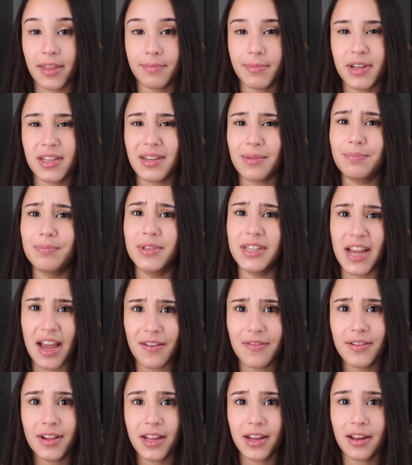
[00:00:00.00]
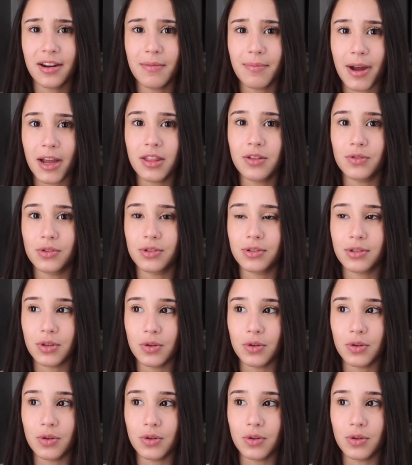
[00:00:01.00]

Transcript: them because I'm definitely going to buy those